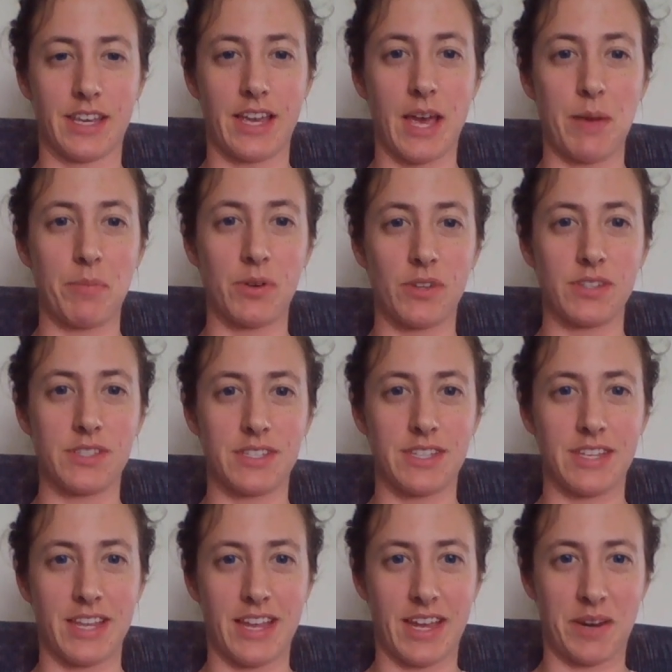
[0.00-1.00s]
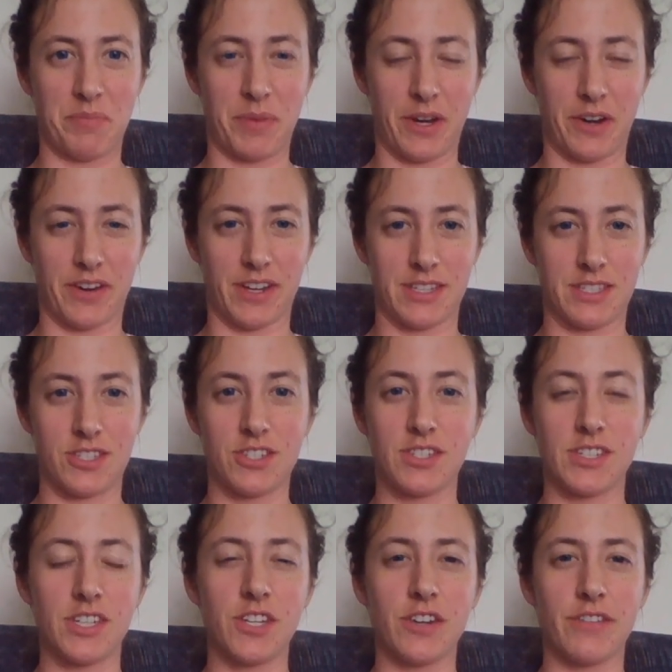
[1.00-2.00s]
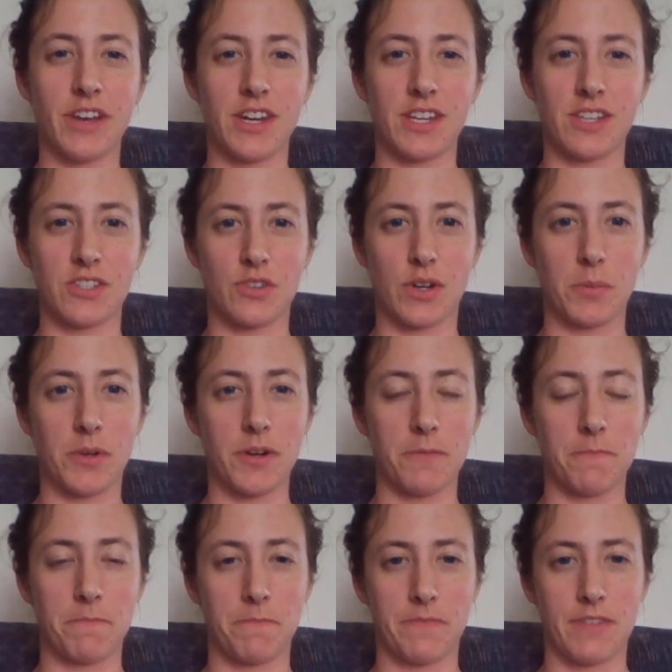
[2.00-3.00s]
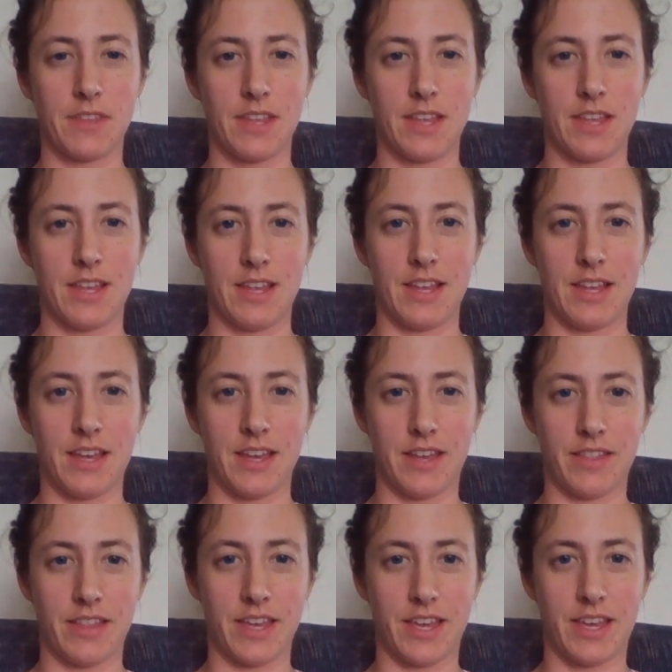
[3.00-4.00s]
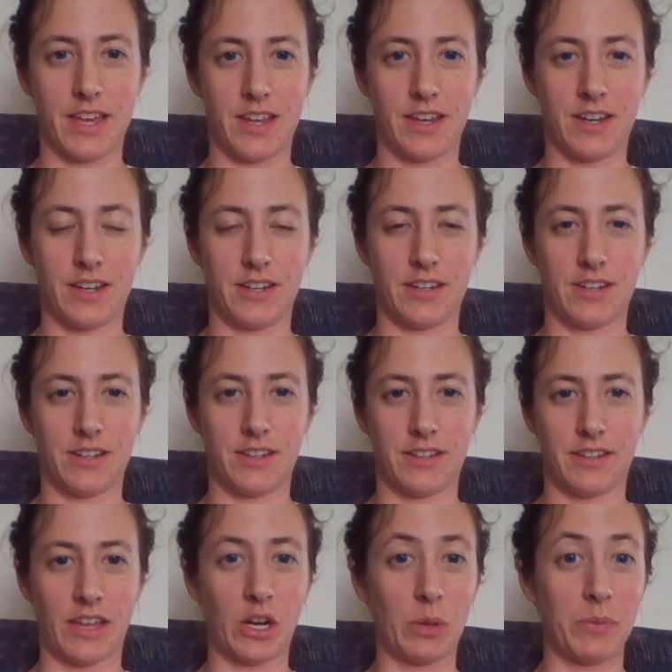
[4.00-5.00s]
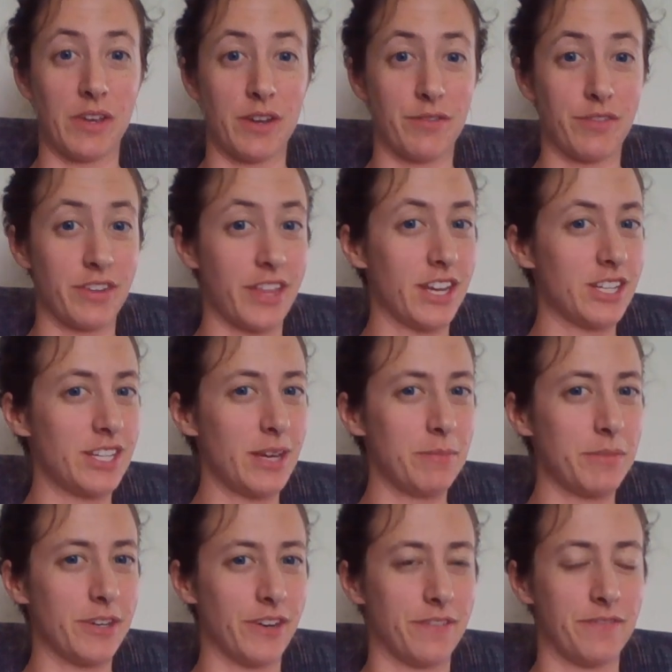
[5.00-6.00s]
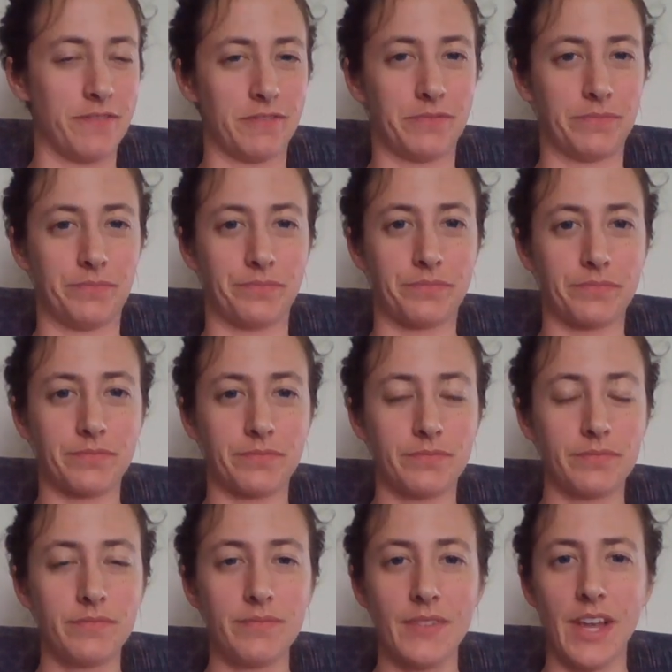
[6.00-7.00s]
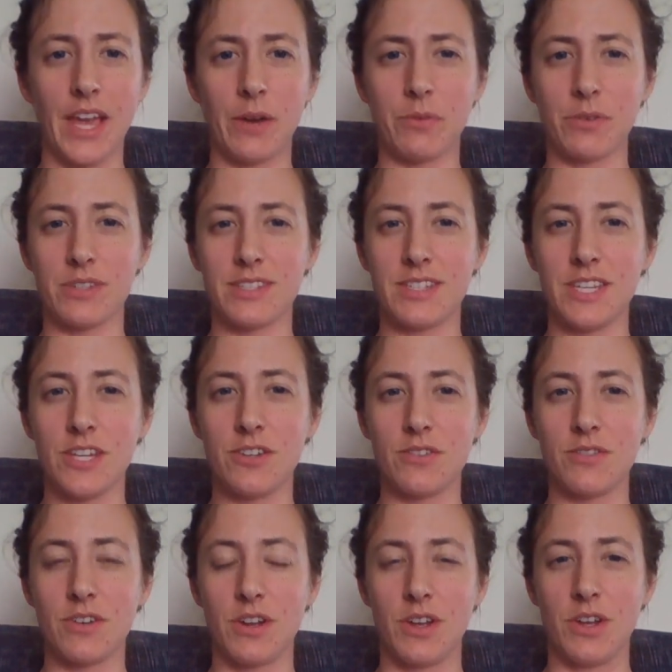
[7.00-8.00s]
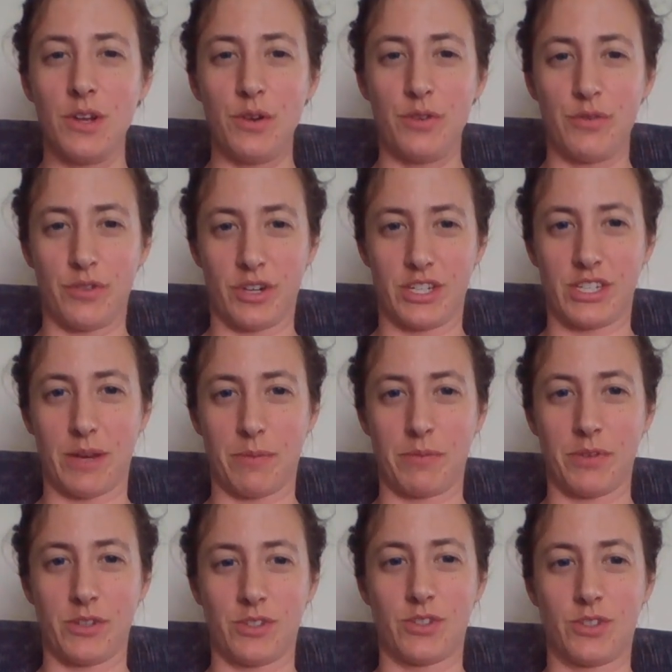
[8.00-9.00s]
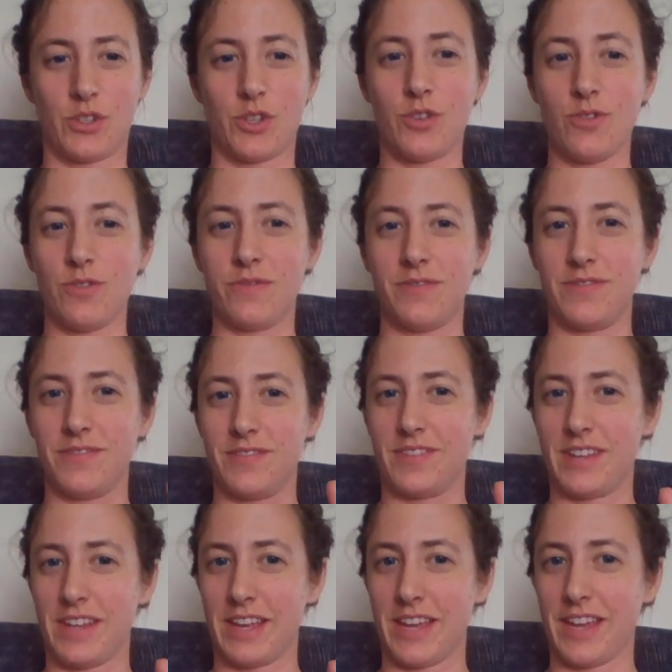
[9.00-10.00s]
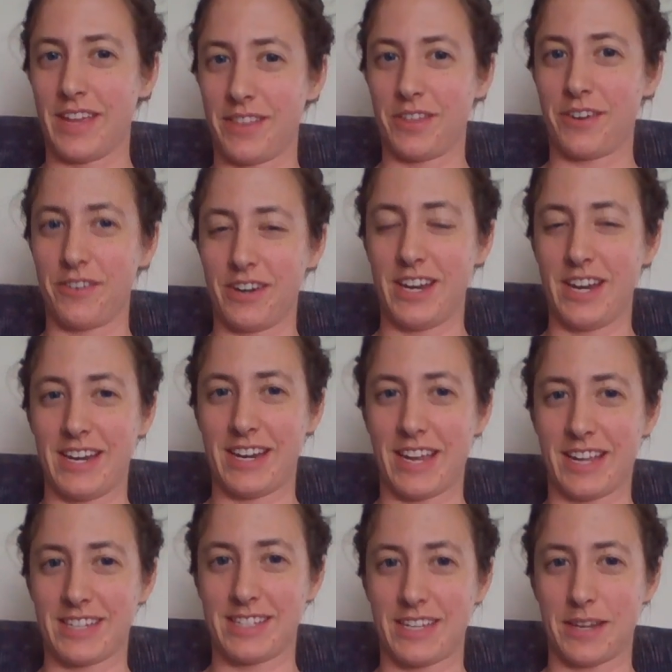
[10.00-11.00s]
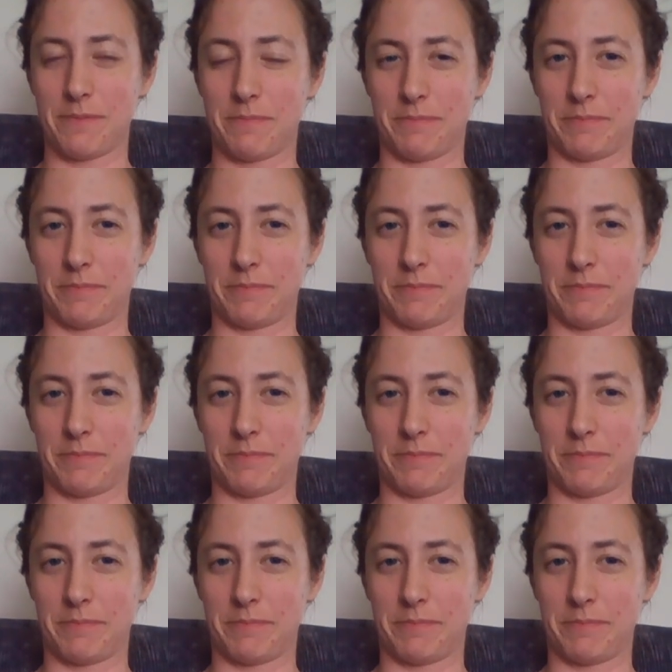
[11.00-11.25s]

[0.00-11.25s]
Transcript: Capitals and periods, just in your writing scribbler. And then that'll be it for that chapter. And we'll see you for chapters 2 and 3 next time.